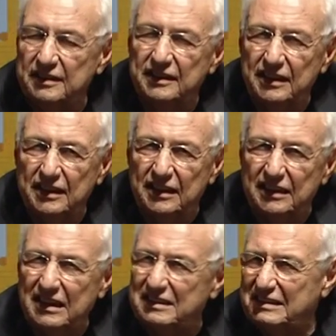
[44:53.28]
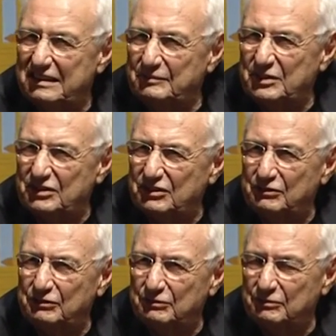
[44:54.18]
it, that seems
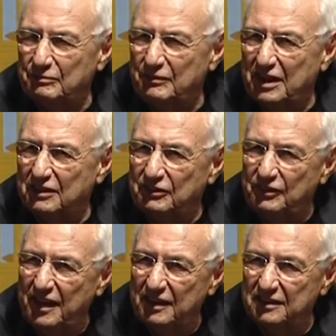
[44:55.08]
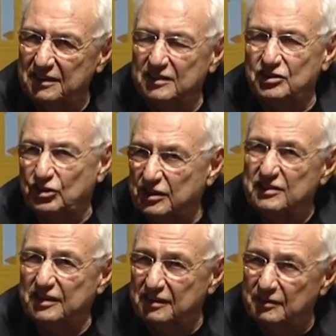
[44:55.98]
so matter of fact and
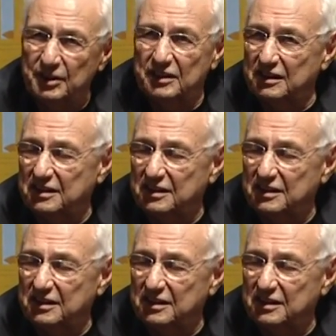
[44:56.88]
intrinsic to being an